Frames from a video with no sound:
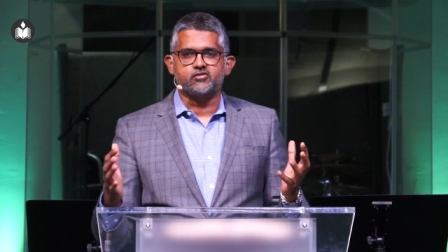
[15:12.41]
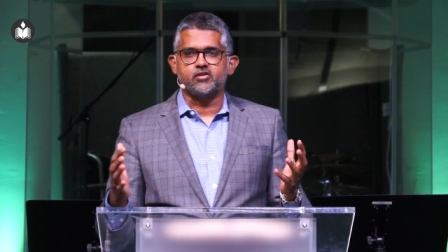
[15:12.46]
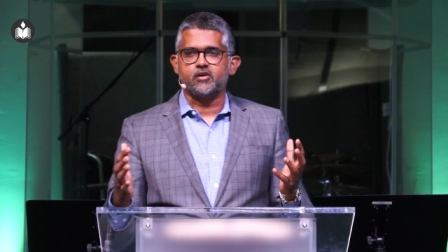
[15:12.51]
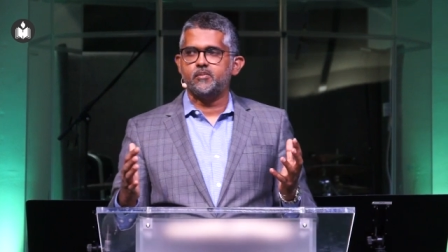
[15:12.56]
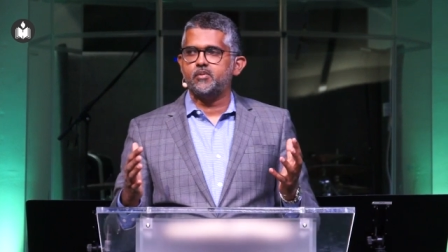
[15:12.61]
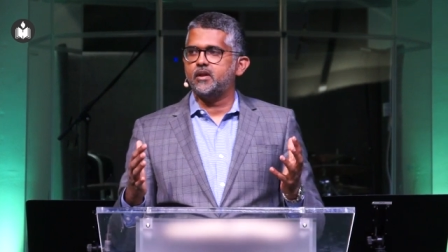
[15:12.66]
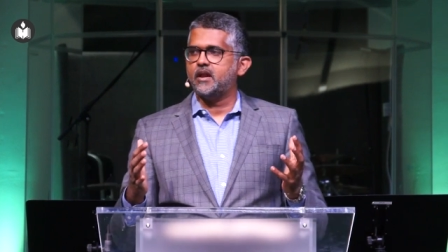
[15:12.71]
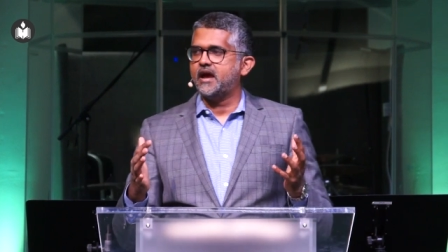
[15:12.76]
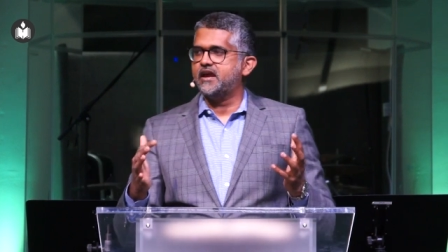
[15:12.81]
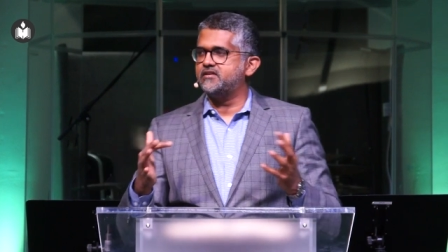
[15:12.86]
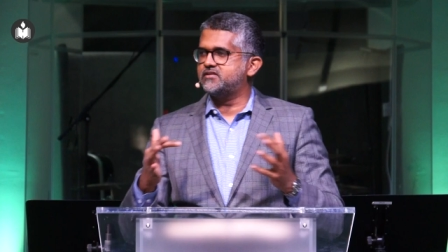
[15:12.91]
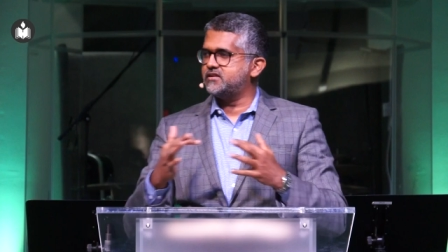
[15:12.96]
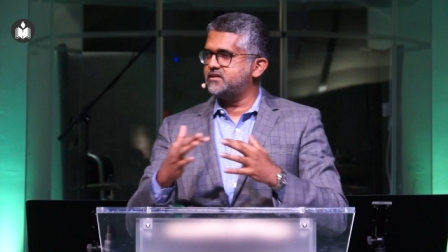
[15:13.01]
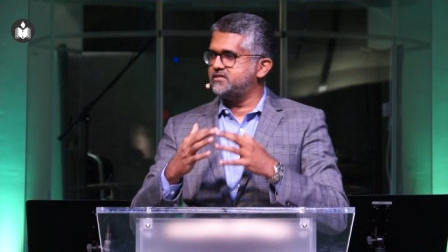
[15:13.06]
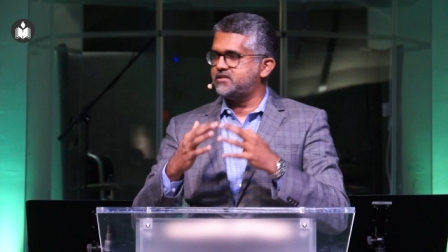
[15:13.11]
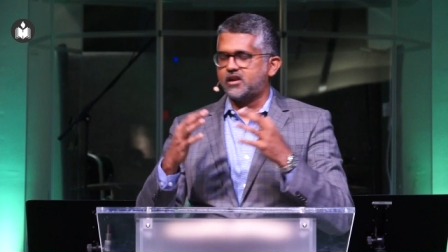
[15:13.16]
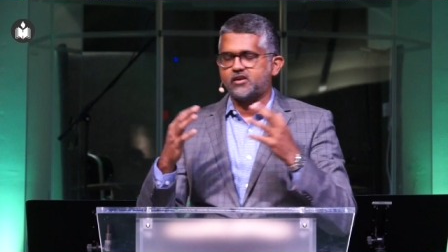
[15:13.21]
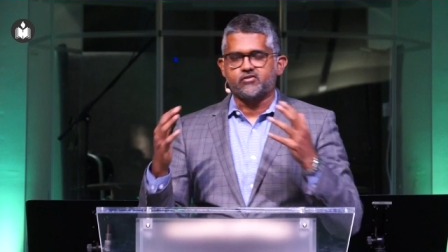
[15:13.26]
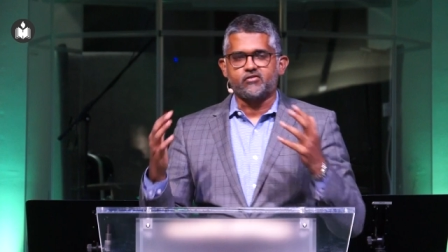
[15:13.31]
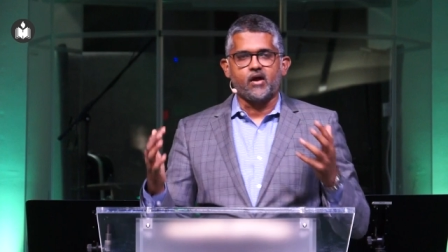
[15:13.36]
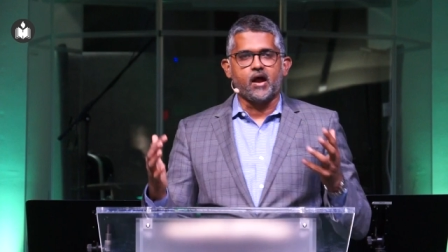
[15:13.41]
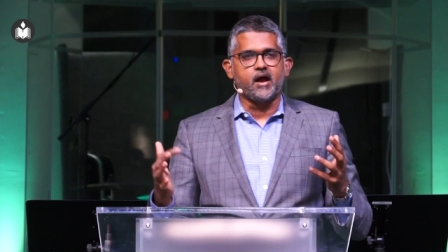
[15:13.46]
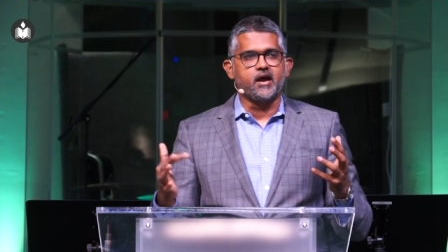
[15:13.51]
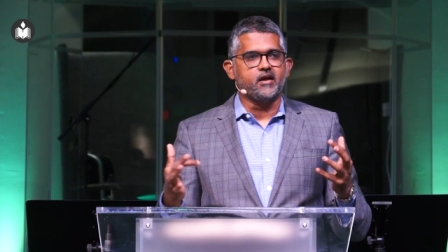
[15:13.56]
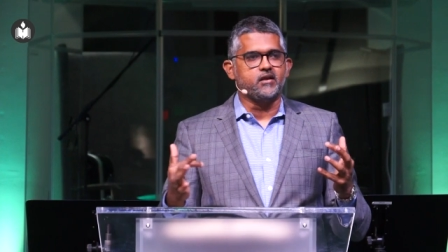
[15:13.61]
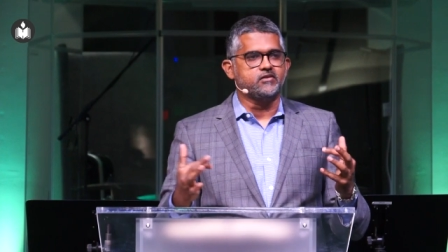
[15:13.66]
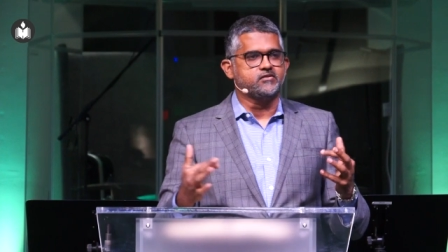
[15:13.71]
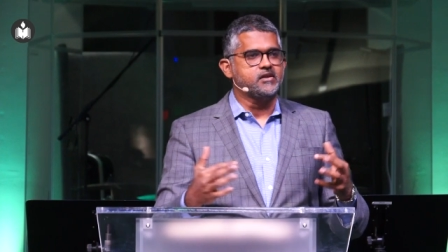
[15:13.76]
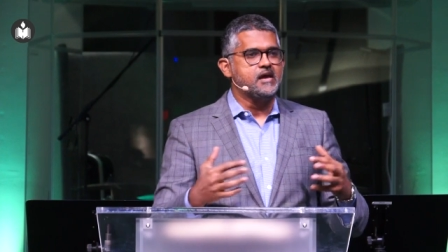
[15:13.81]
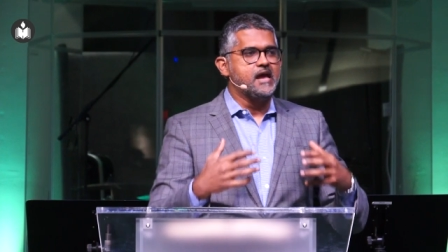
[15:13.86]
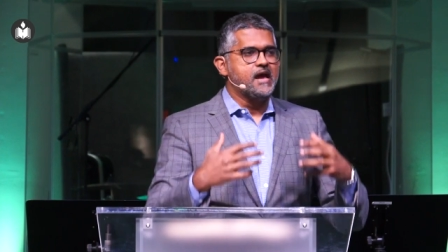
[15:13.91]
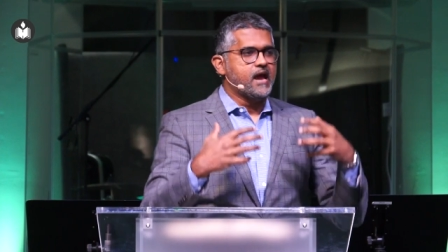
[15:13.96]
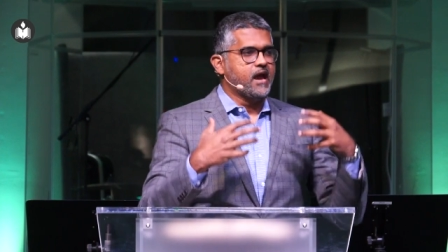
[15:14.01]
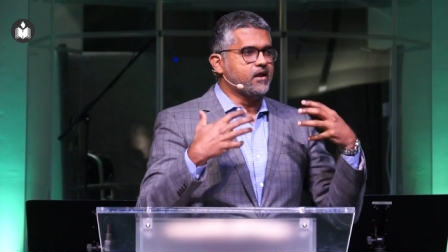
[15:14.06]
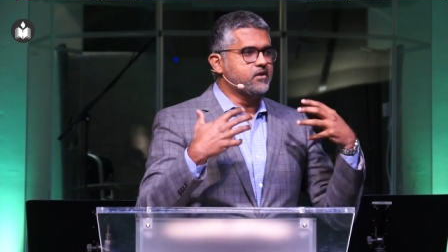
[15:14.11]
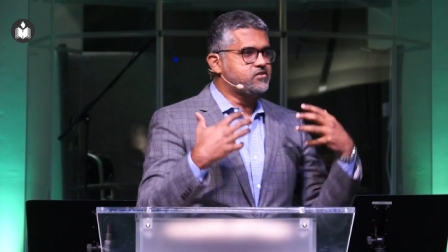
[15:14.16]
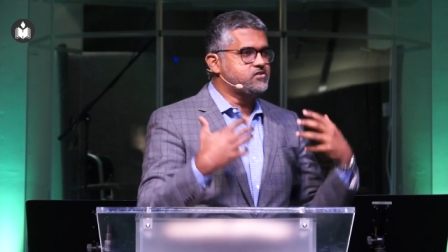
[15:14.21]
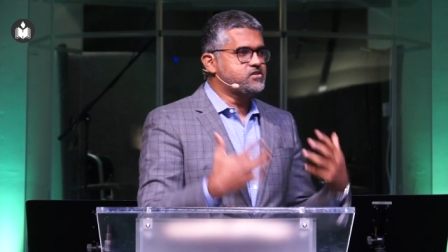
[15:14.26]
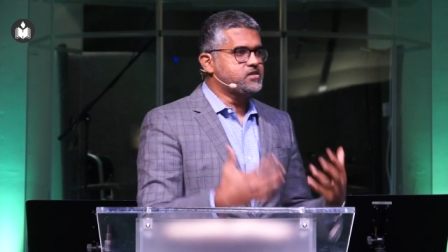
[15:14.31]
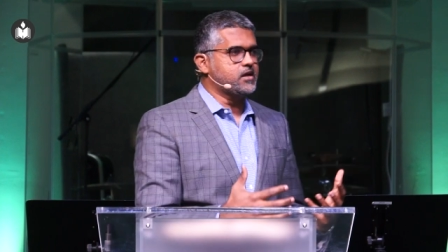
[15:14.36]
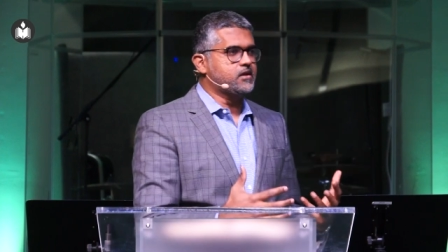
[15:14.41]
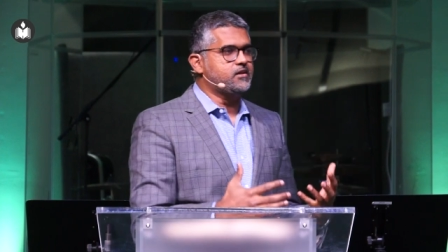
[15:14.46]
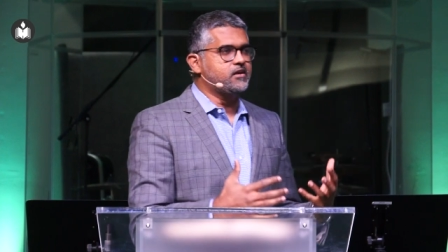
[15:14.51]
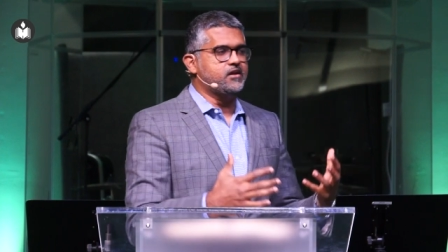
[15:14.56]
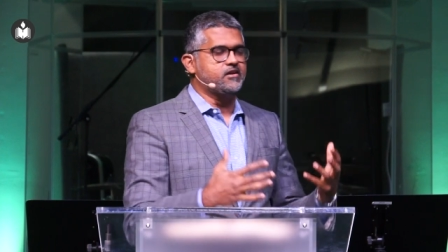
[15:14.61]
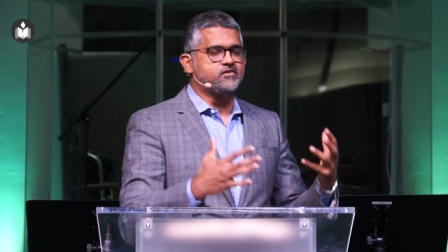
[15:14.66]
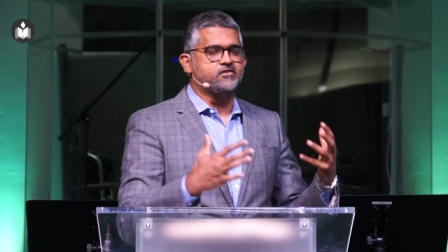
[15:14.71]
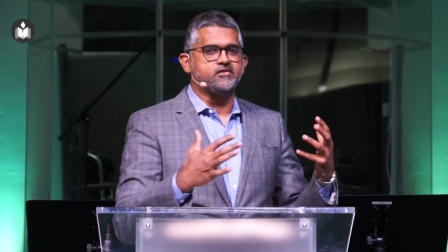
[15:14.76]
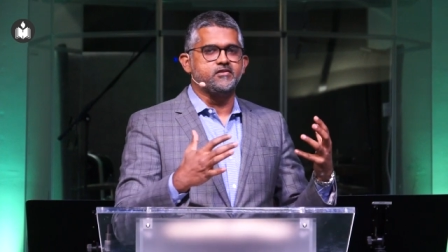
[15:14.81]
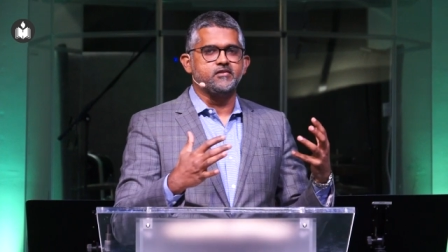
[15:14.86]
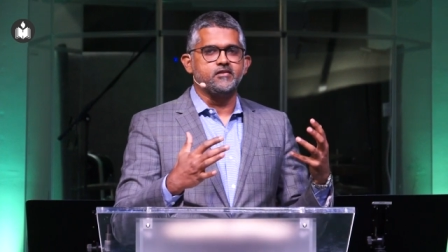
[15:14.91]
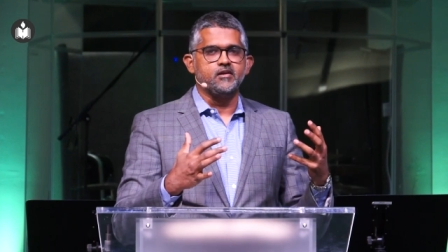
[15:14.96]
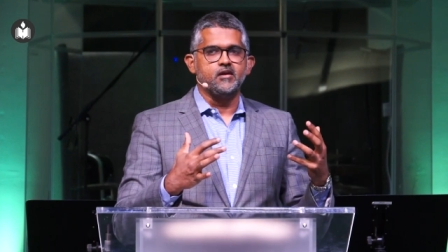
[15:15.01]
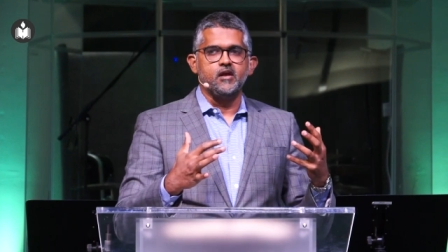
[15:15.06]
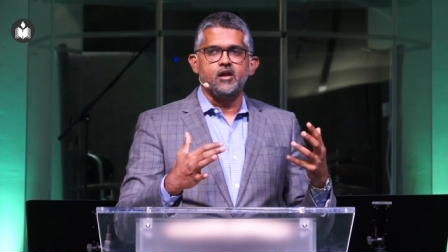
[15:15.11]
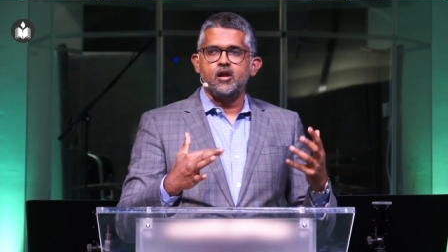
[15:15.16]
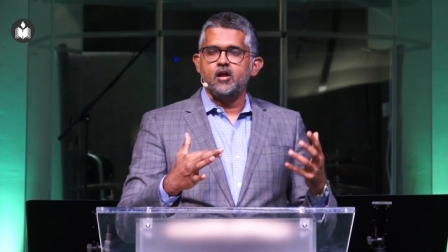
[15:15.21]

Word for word: tribulations and trials and sickness,